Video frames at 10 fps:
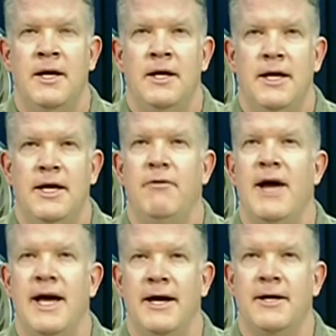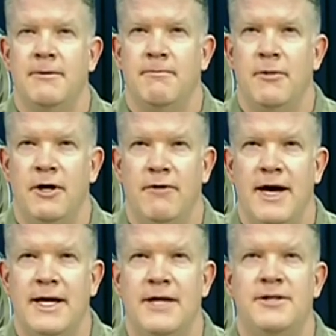In Iraq,
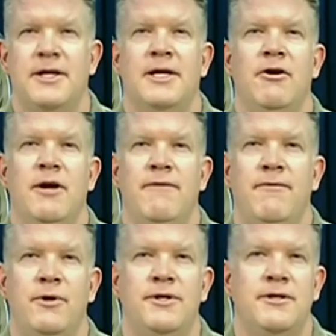Iraqi security forces